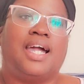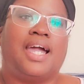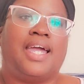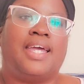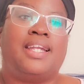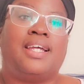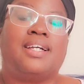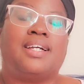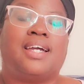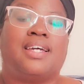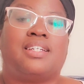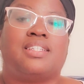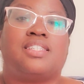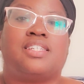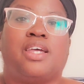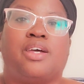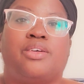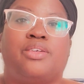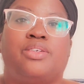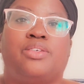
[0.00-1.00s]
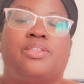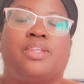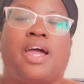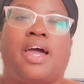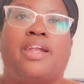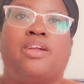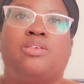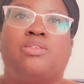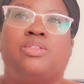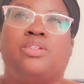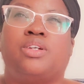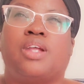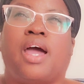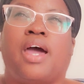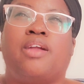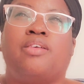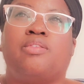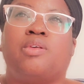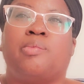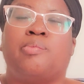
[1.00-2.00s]
and I gotta tell you, I don't
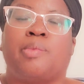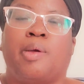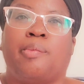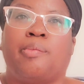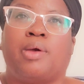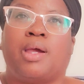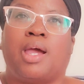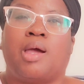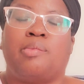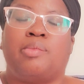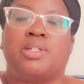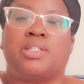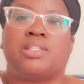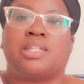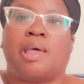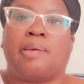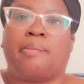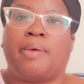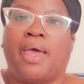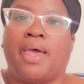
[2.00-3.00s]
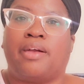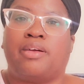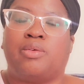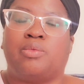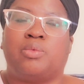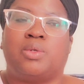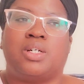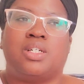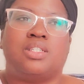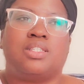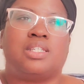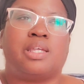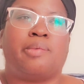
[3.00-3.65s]
remember how much that pattern was.